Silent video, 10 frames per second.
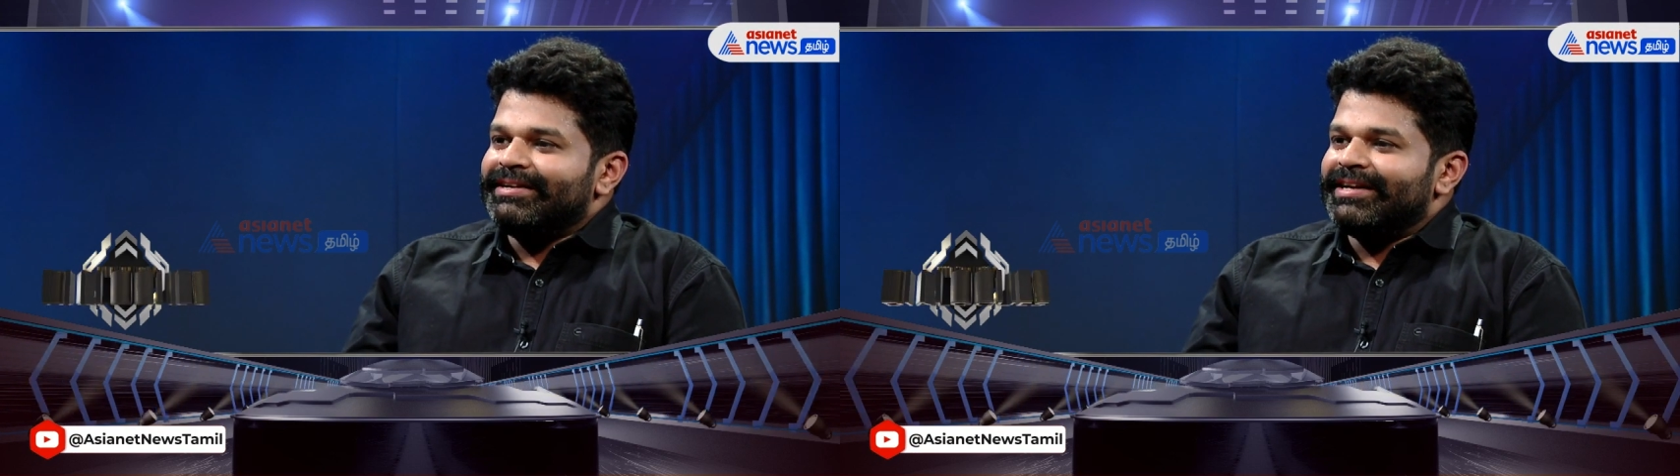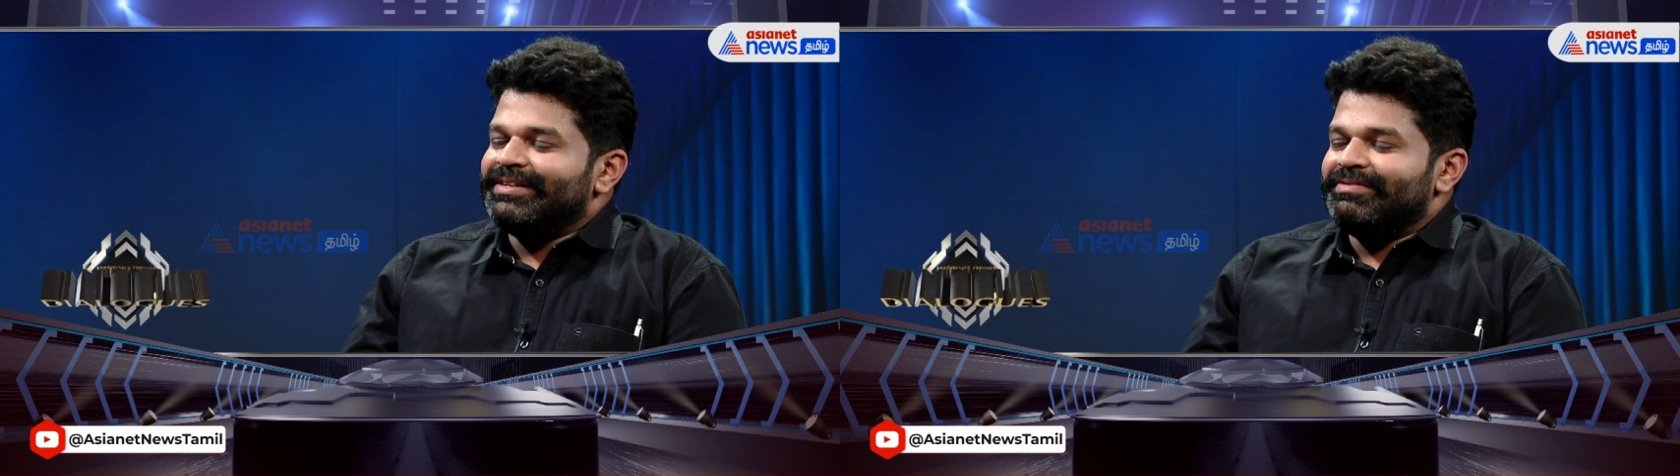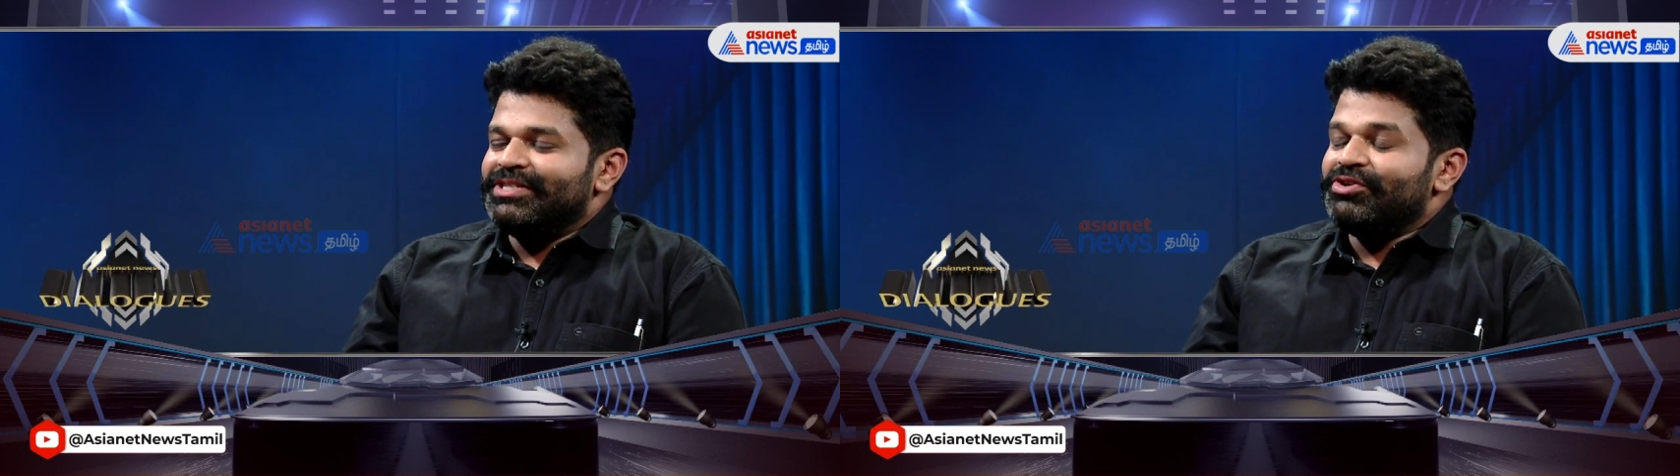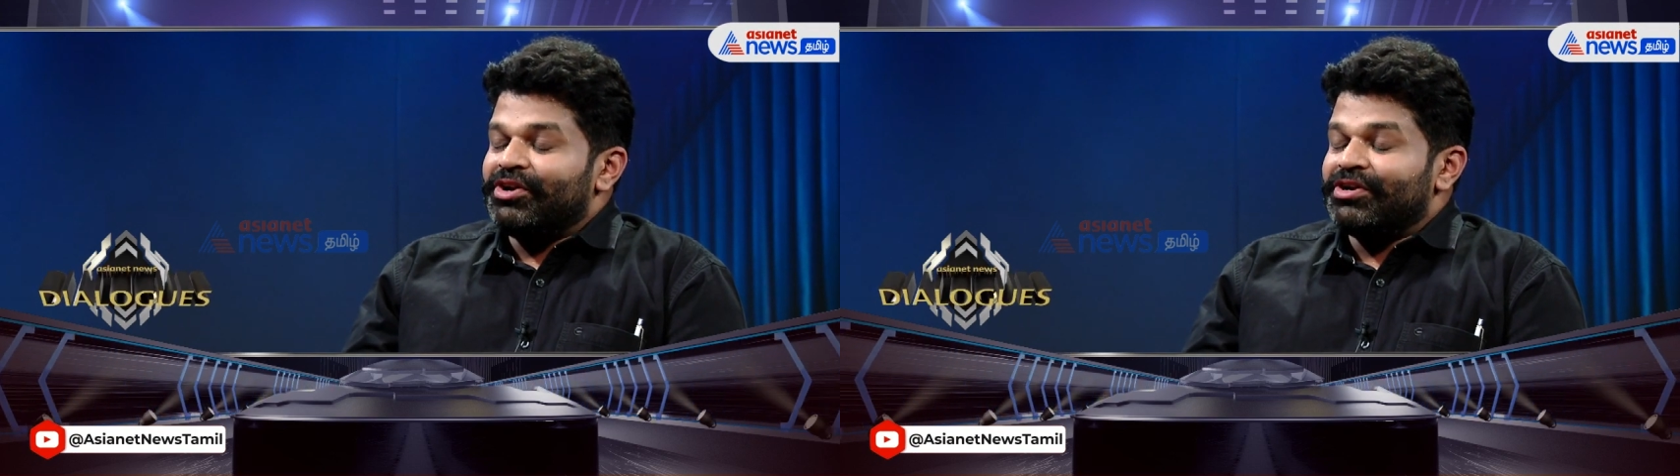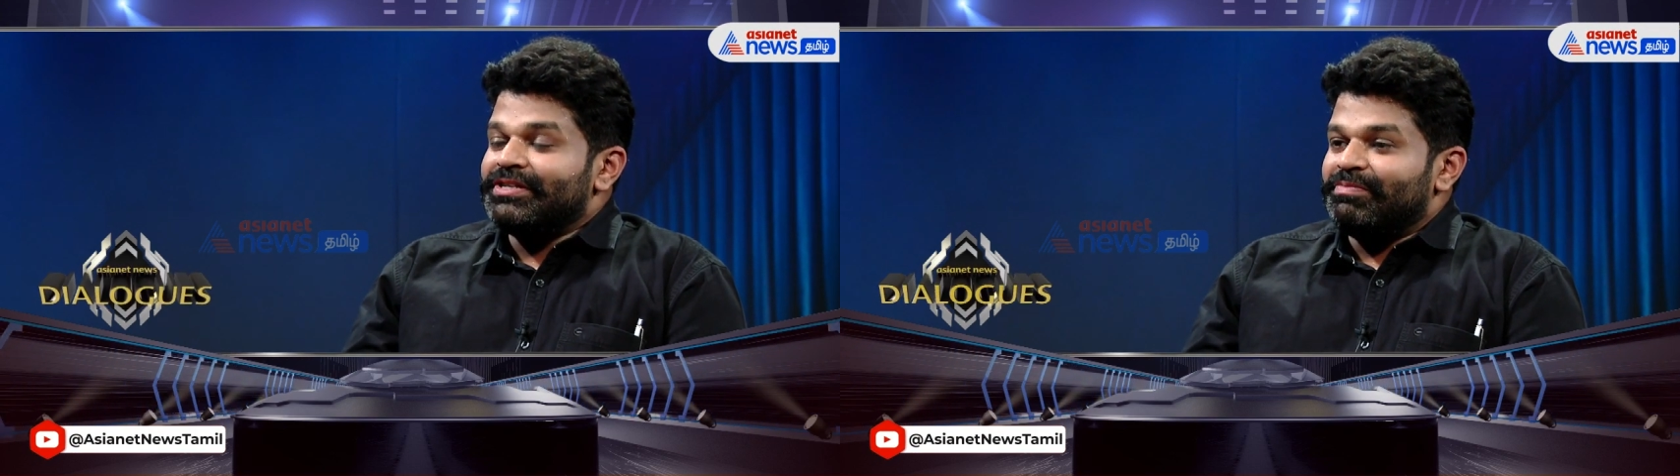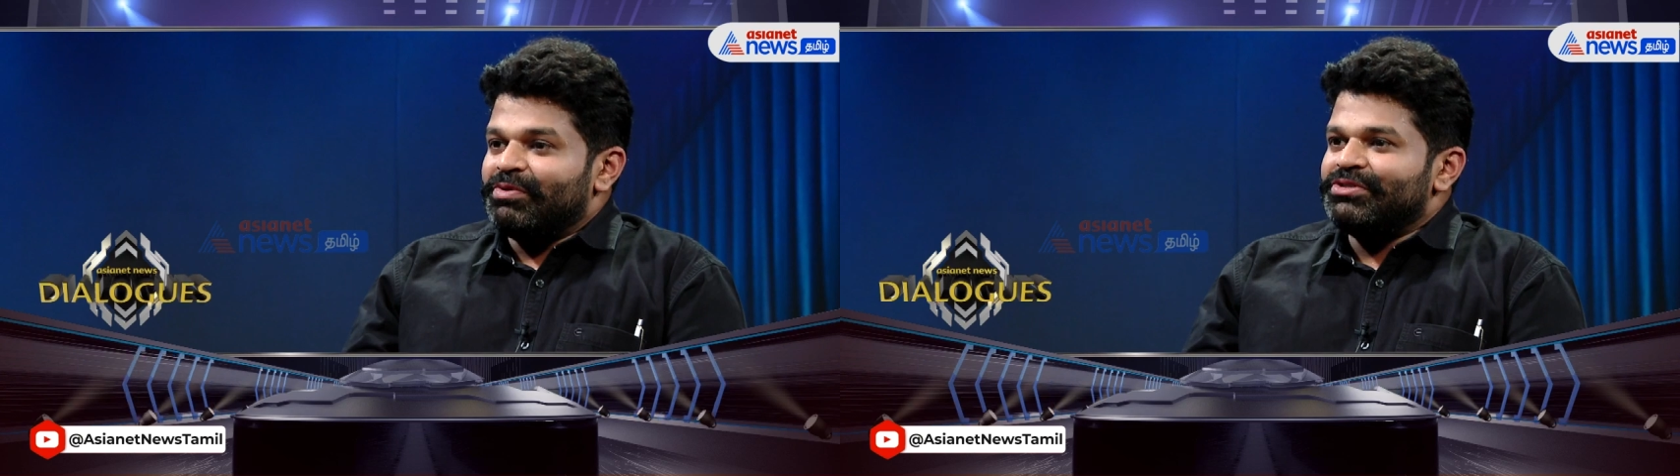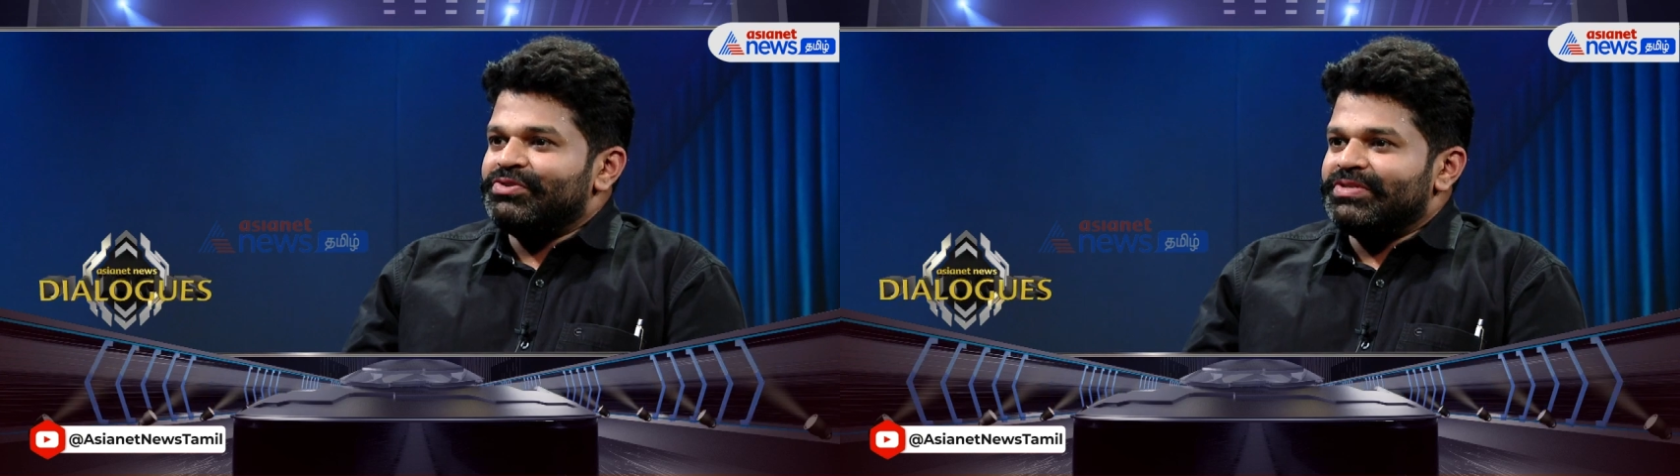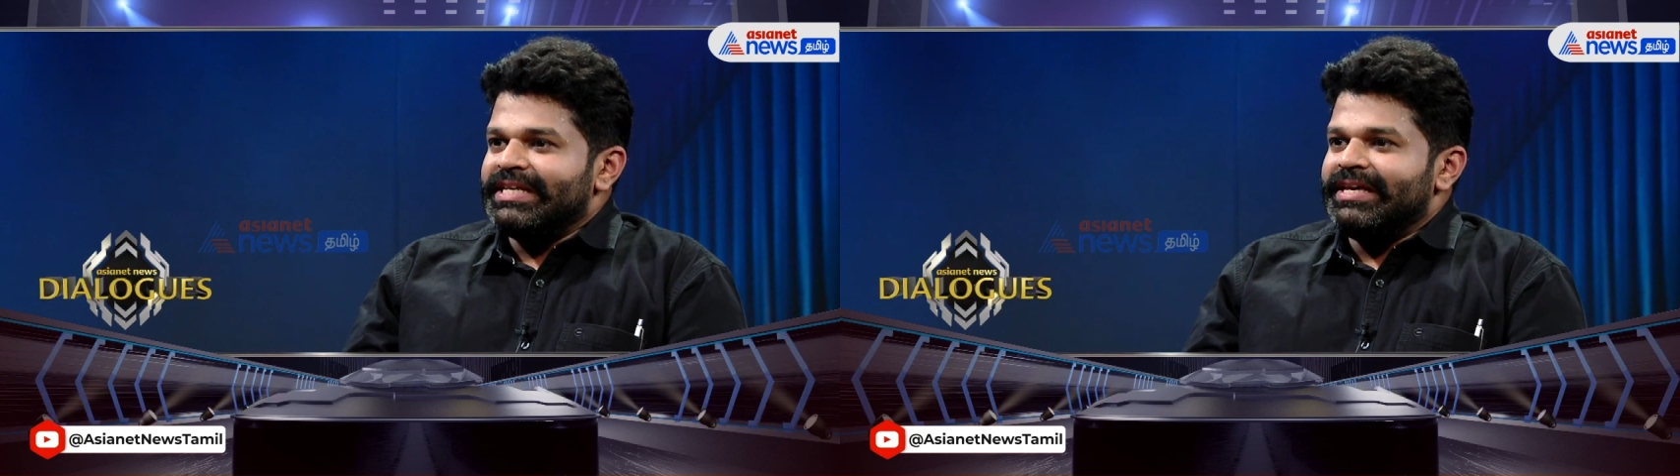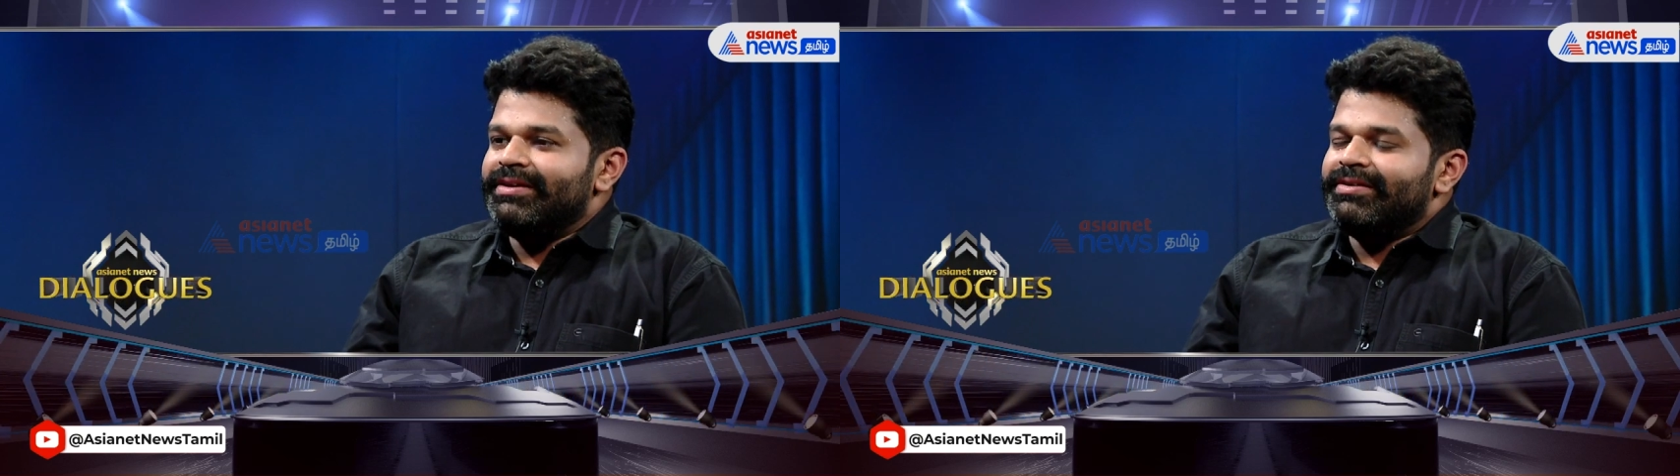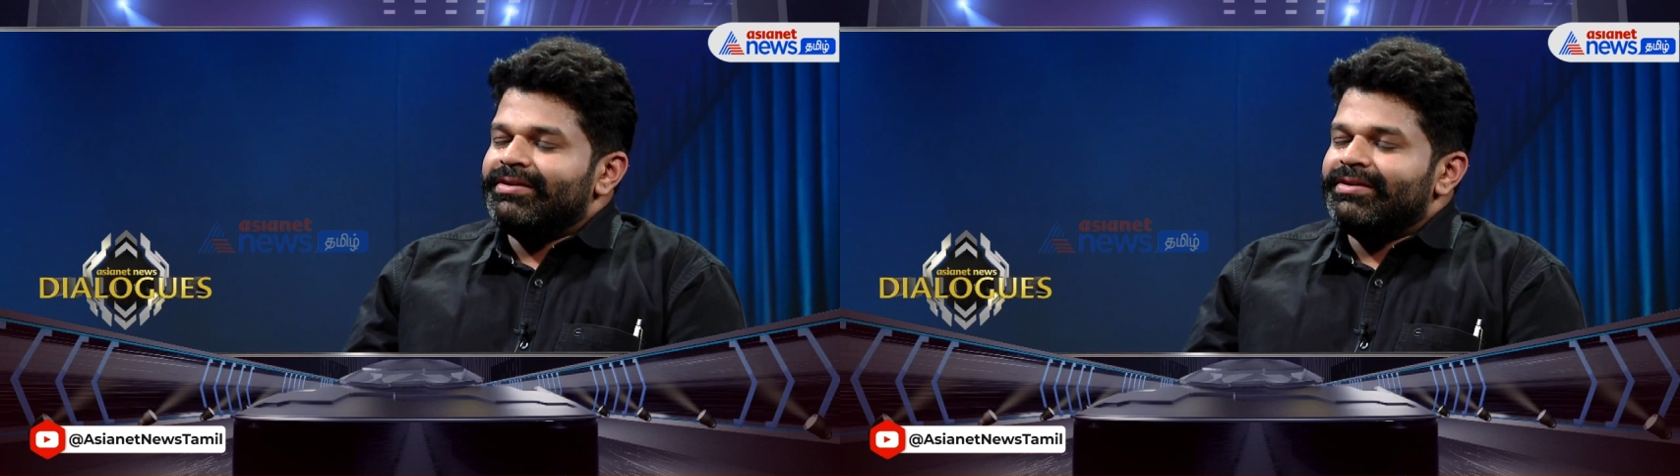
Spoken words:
letter which you are not supposed to see.